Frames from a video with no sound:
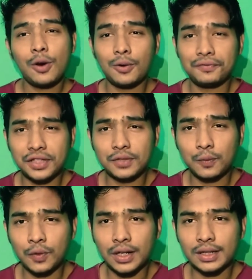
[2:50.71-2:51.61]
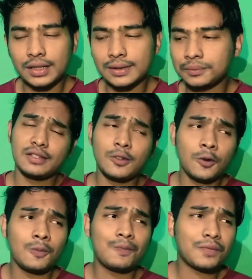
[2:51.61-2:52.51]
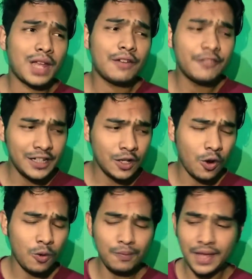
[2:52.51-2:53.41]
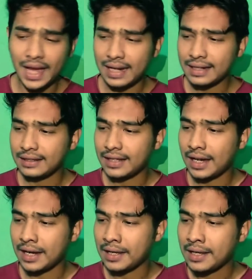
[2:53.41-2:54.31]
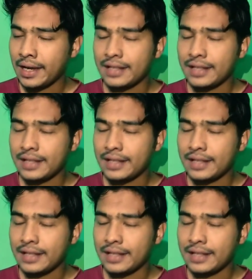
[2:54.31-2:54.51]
of this world so i really hope that the